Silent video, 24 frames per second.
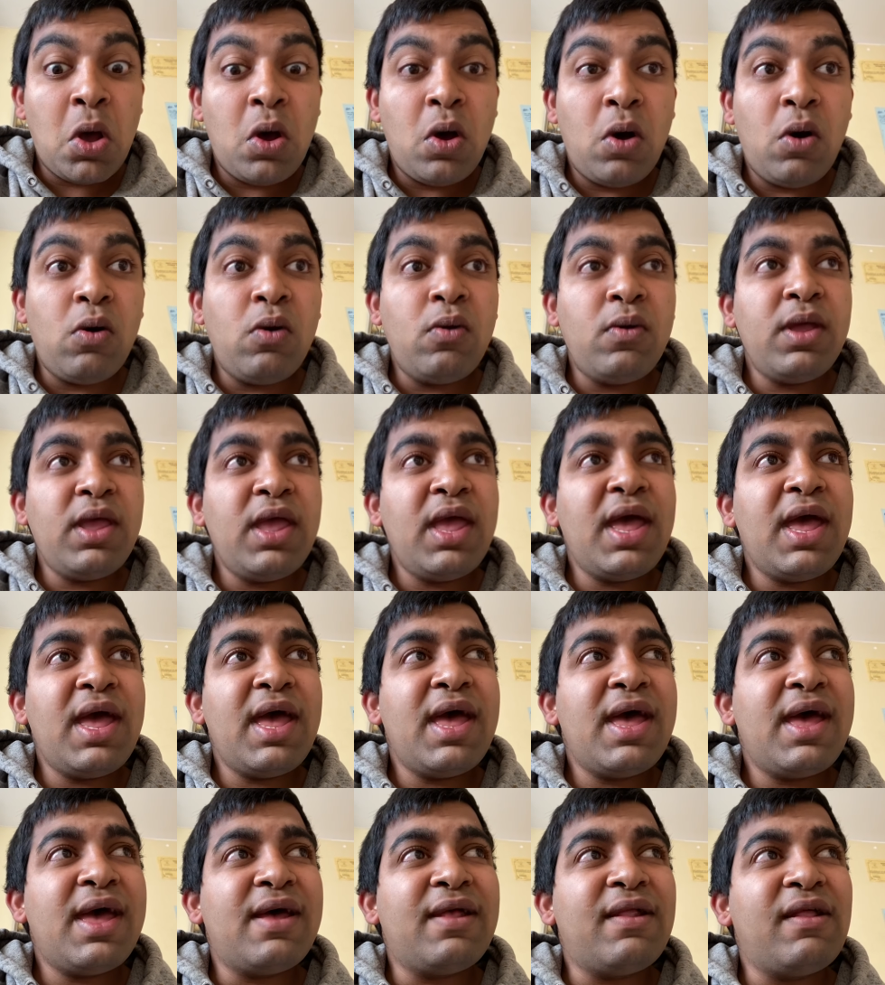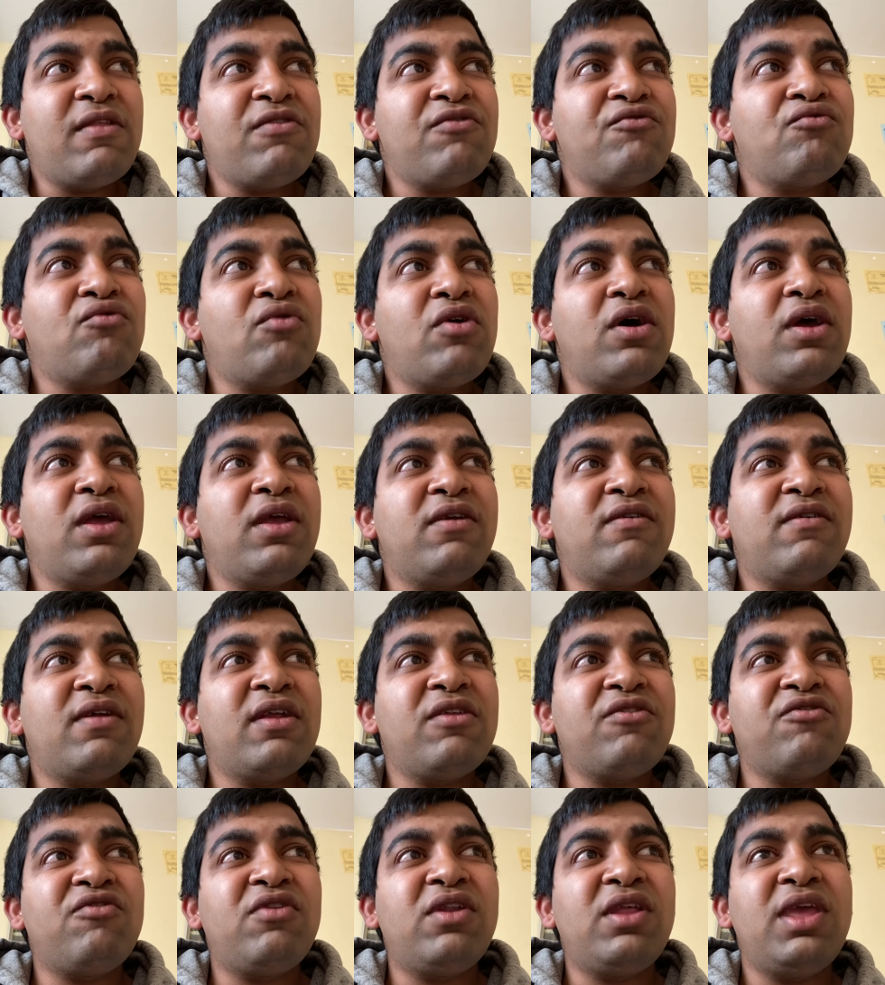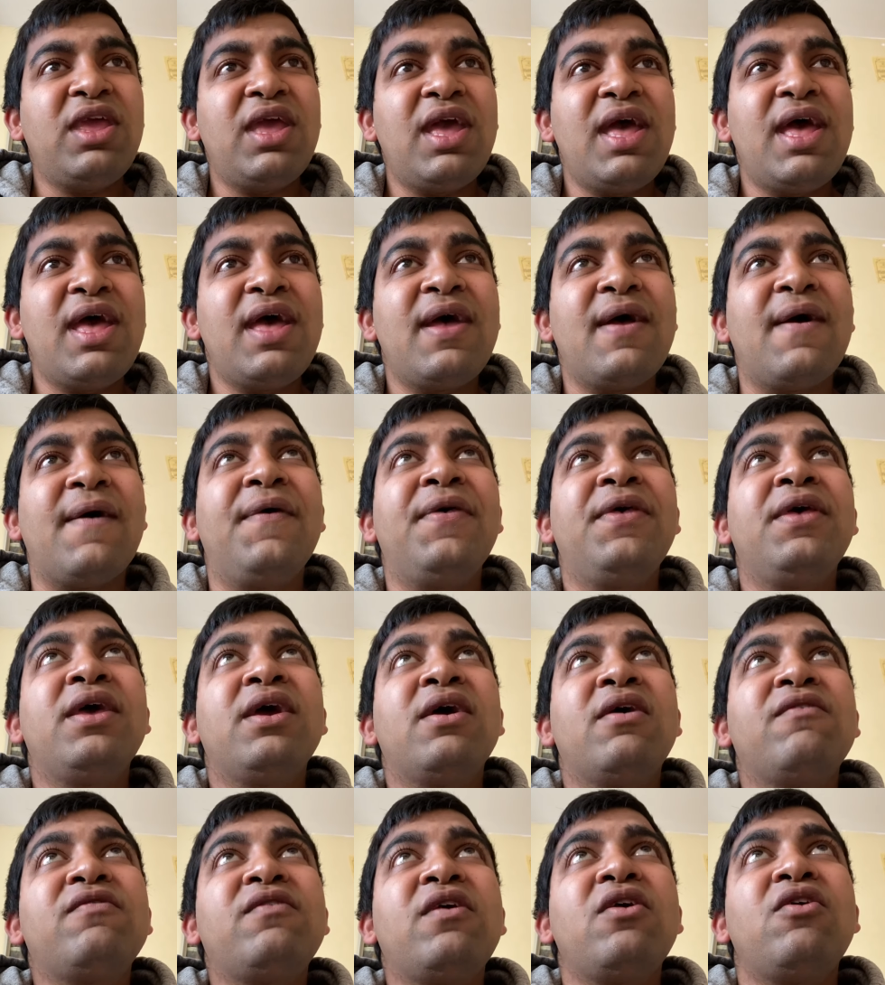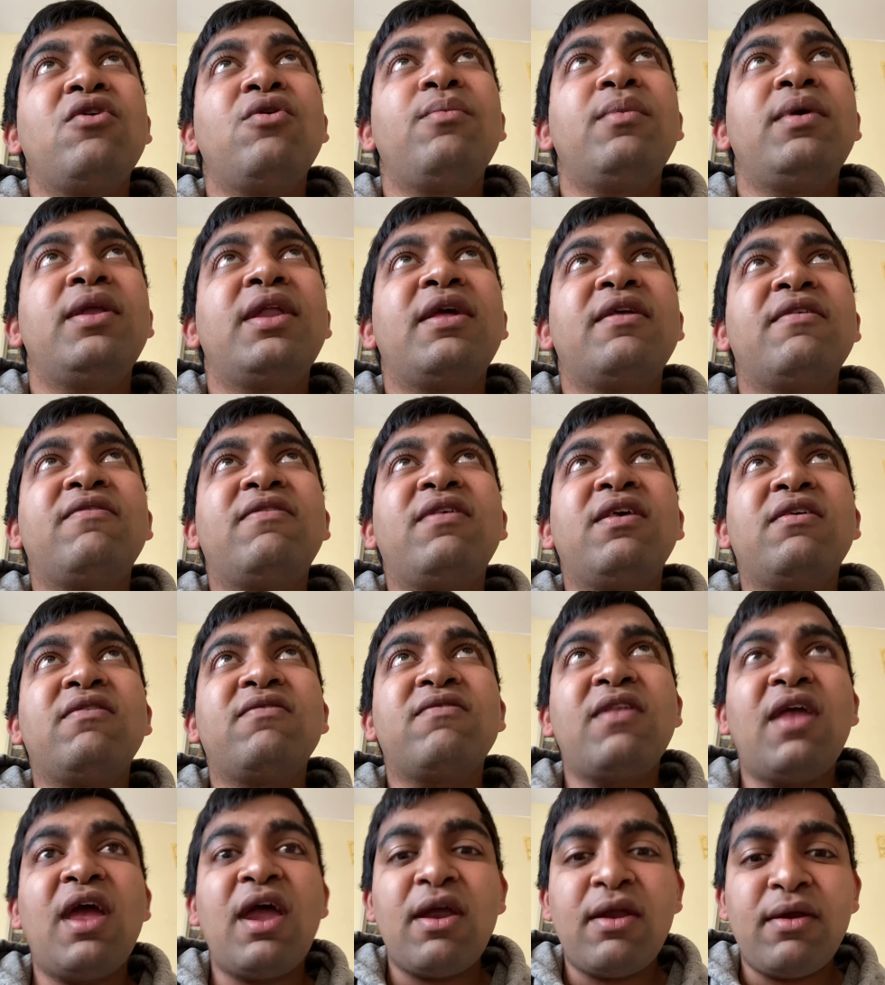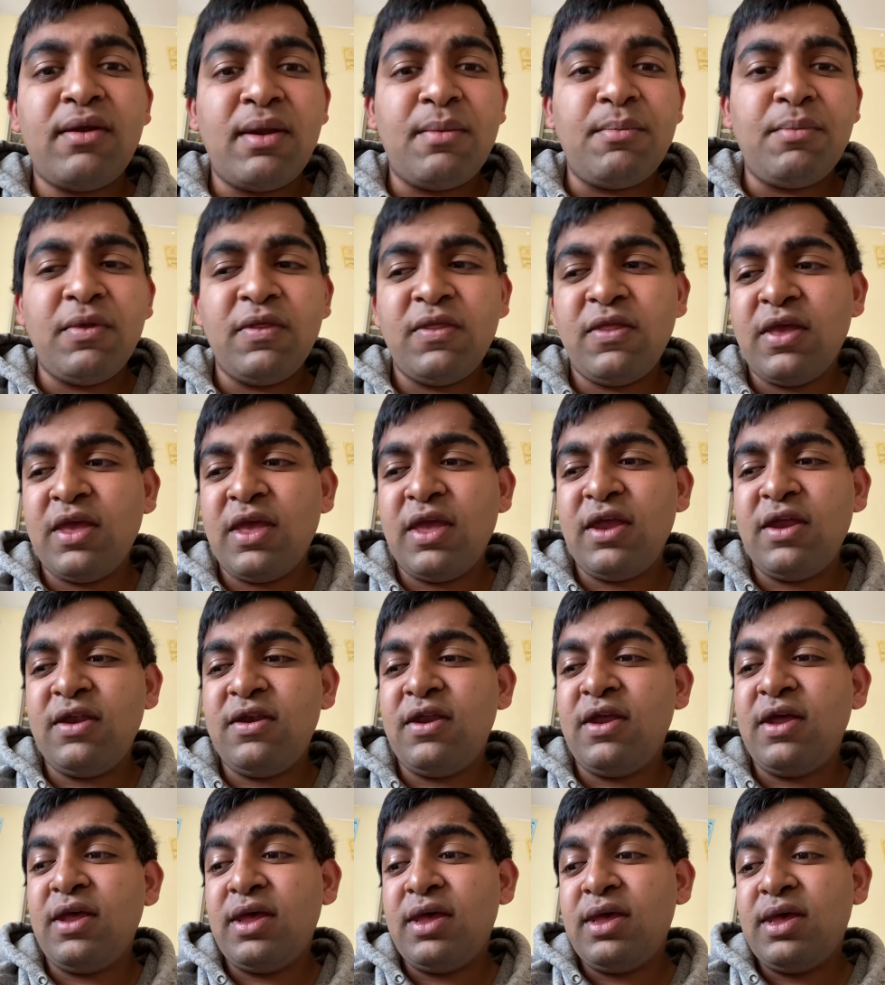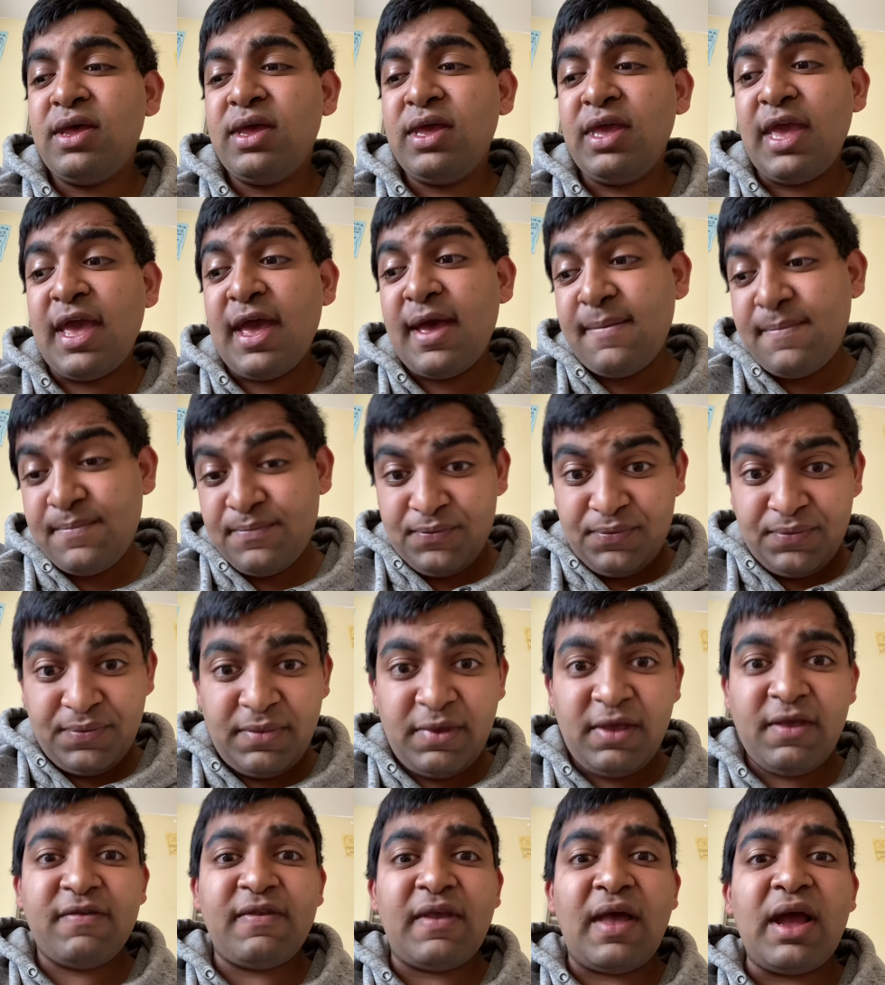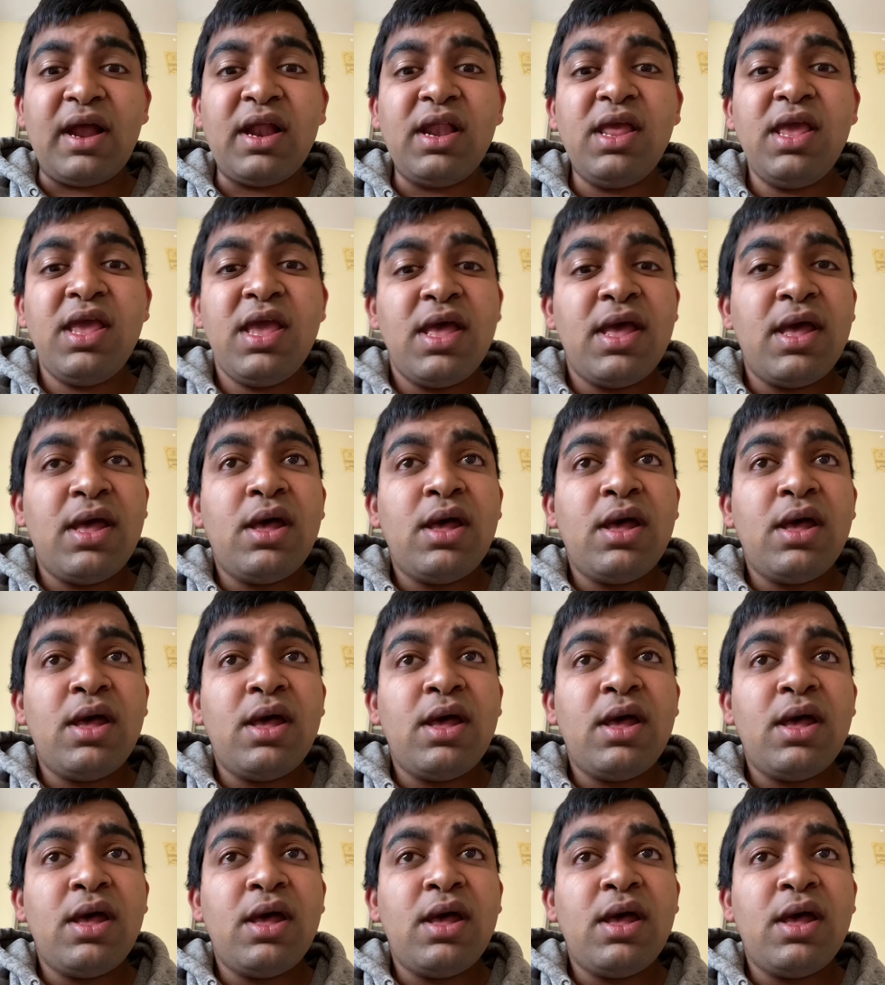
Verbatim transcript: Oh yeah, that's right. Actually, yeah, because I come in at six there and then bring the kid. Yep, yeah, exactly.